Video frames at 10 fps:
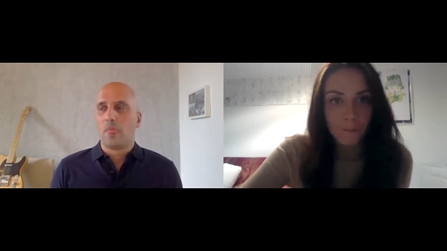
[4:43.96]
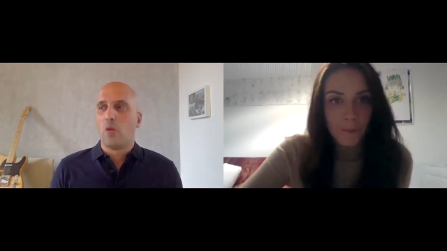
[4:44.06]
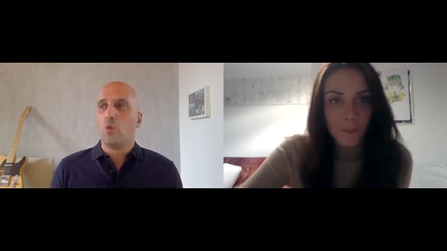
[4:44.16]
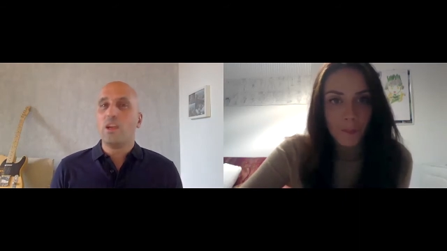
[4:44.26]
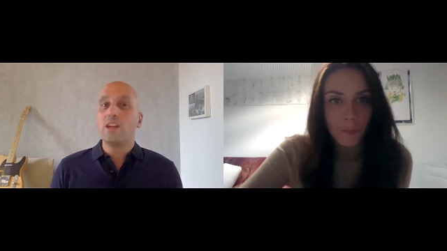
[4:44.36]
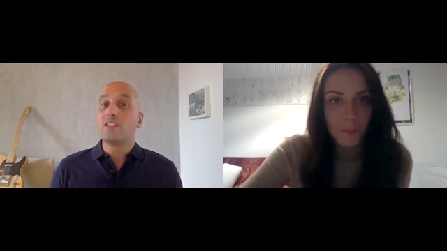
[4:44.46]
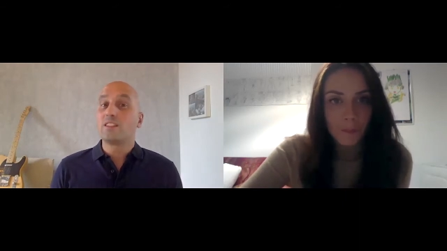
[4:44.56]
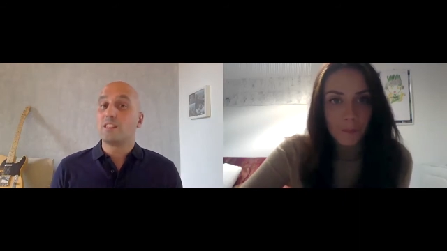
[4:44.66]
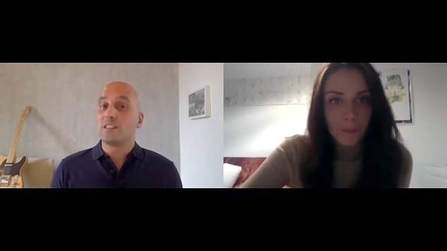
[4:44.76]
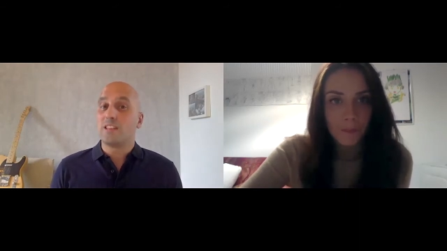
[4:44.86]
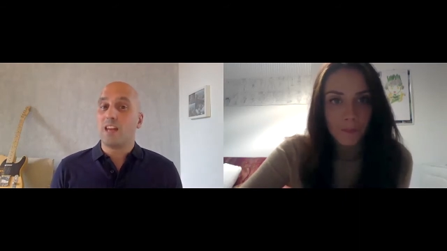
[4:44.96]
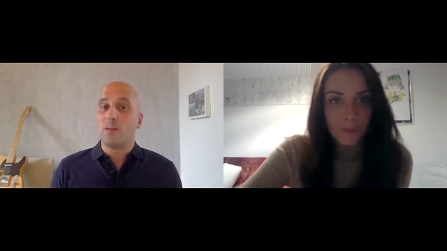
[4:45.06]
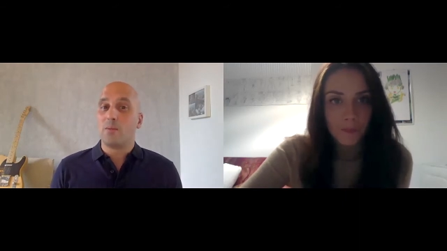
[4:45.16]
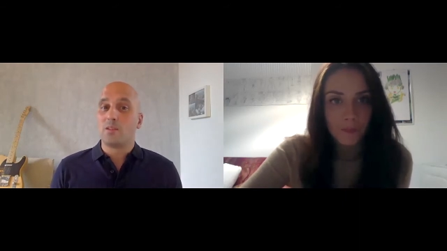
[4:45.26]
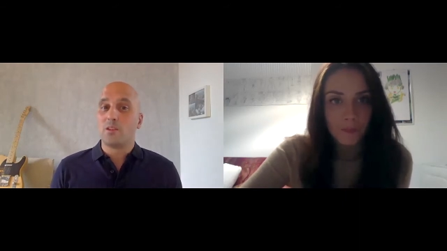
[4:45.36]
Speaker 1: we are a
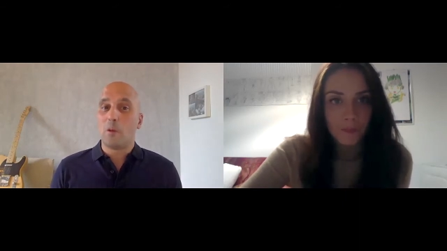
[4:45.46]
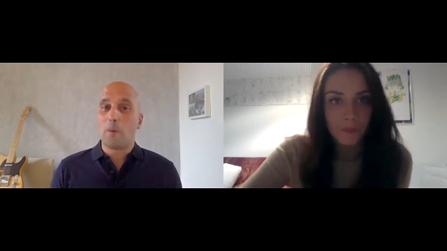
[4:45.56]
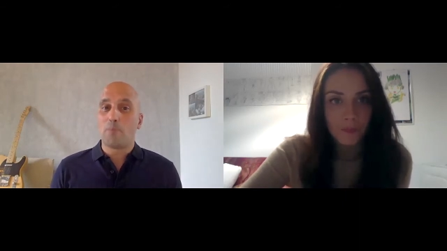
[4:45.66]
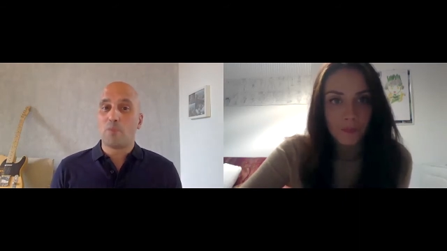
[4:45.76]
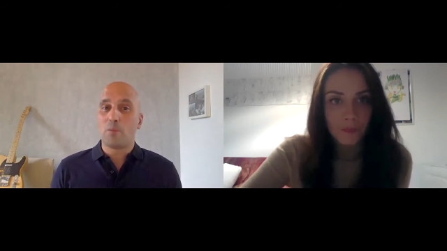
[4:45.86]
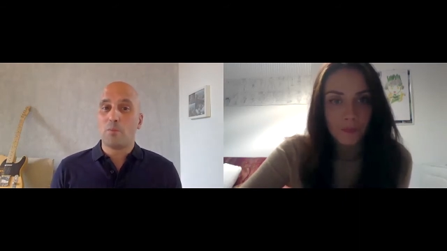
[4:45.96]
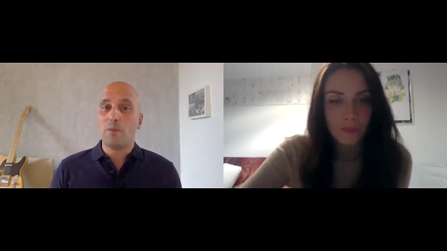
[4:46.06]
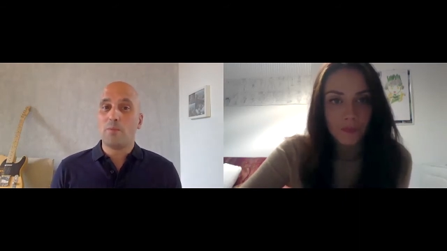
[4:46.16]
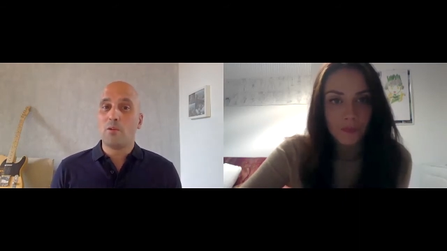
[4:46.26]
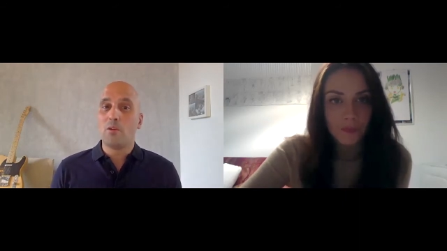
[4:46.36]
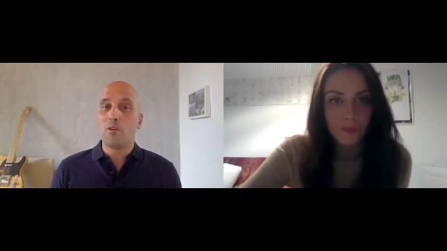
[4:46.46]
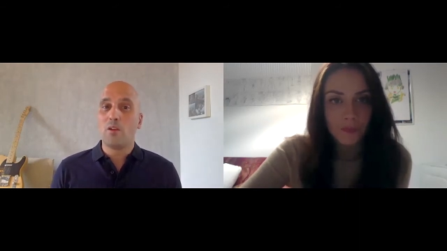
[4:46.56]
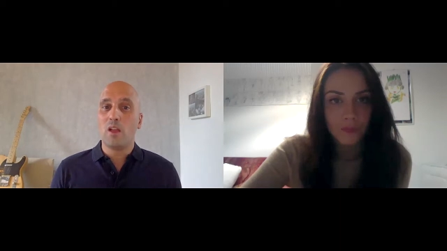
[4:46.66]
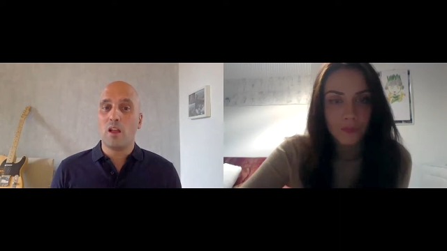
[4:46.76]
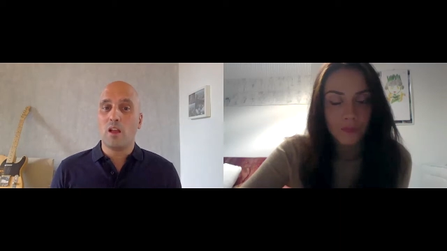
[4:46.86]
startup so um,
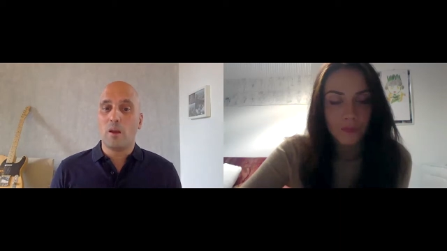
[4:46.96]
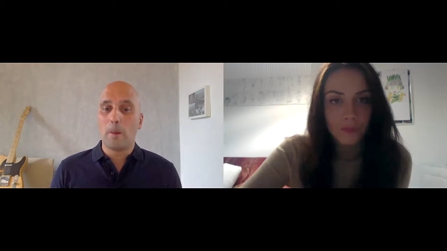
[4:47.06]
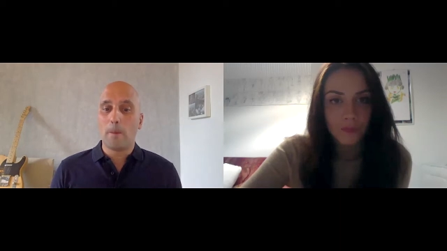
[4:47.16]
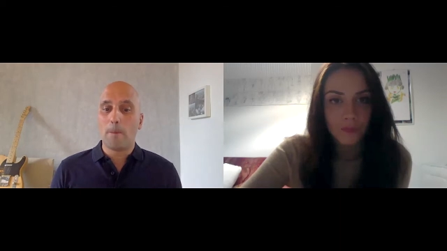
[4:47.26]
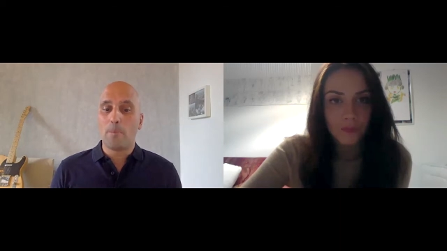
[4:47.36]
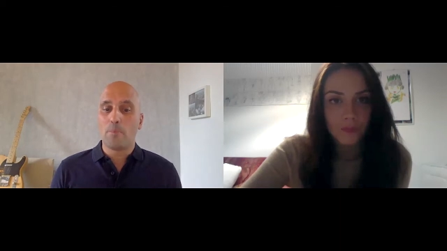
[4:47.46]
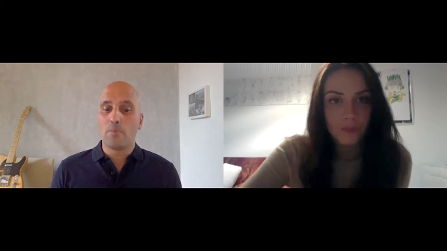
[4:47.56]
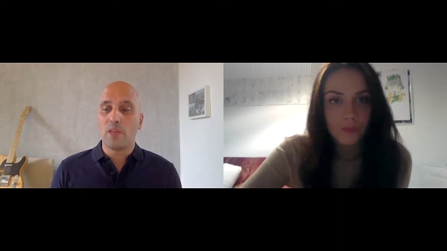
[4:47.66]
people um,